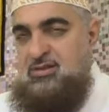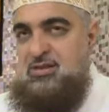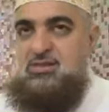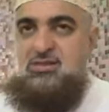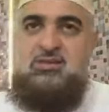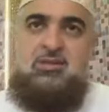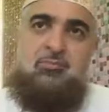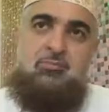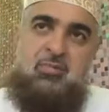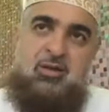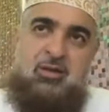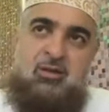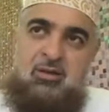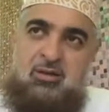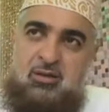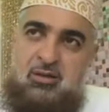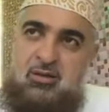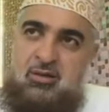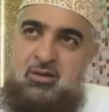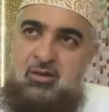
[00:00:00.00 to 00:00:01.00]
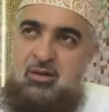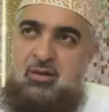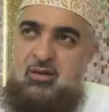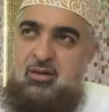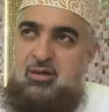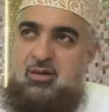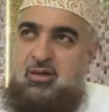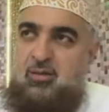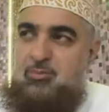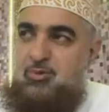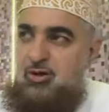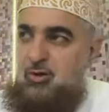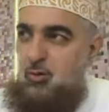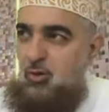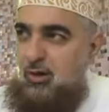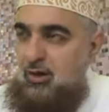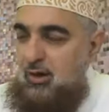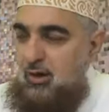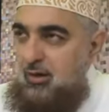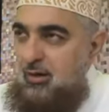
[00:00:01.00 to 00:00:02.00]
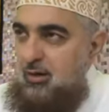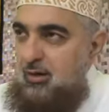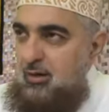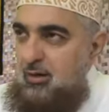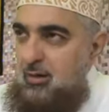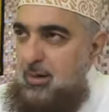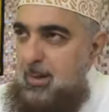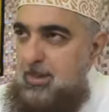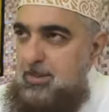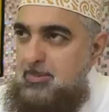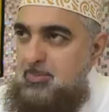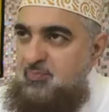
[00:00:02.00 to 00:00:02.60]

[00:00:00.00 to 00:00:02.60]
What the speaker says: this is the month Rabi'ul Akhir.